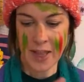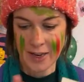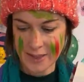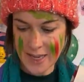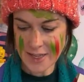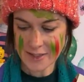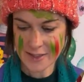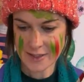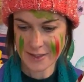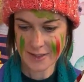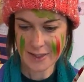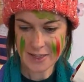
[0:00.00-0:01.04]
let's
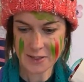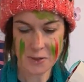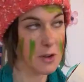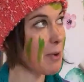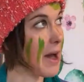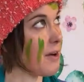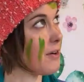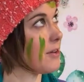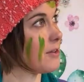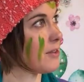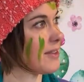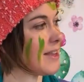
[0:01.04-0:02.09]
talk about
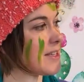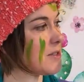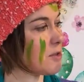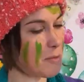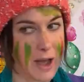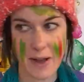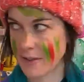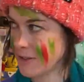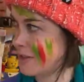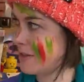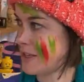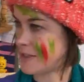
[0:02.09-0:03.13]

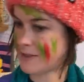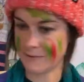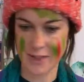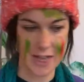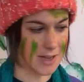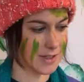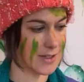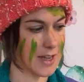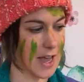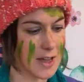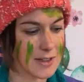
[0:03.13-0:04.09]
these lights, okay?